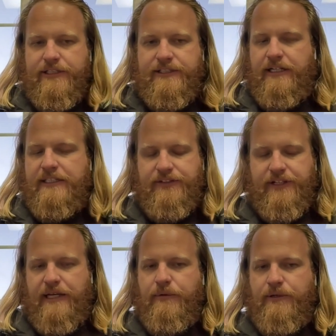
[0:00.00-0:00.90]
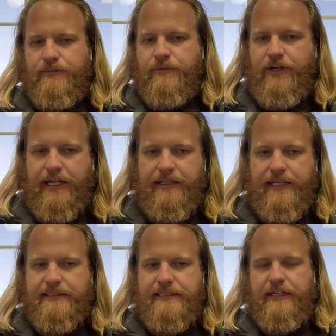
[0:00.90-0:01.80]
It's not necessarily that we're creating
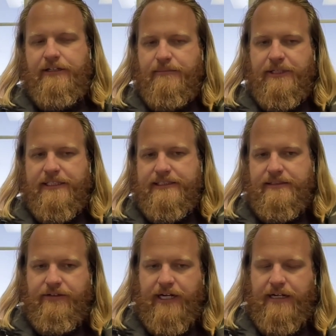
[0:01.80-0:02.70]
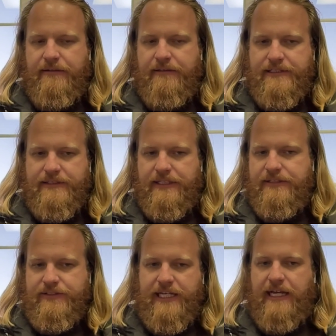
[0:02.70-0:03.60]
that standard, but it's a
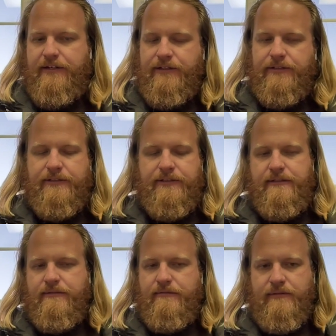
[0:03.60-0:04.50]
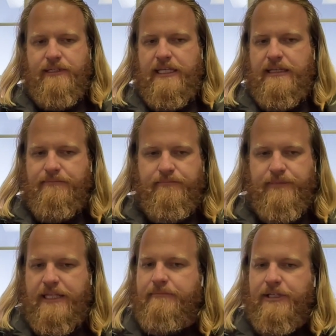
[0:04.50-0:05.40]
standard in
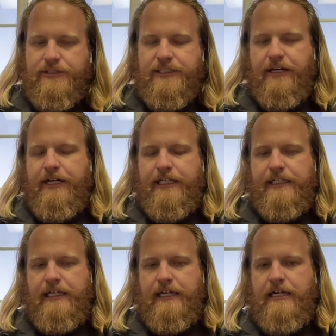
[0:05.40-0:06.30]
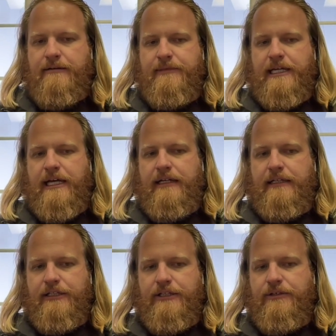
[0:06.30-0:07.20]
the military that
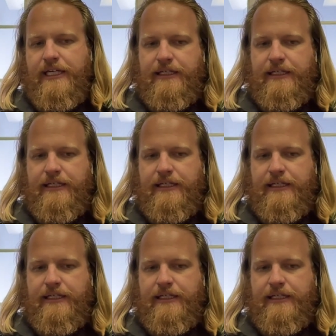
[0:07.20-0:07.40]
you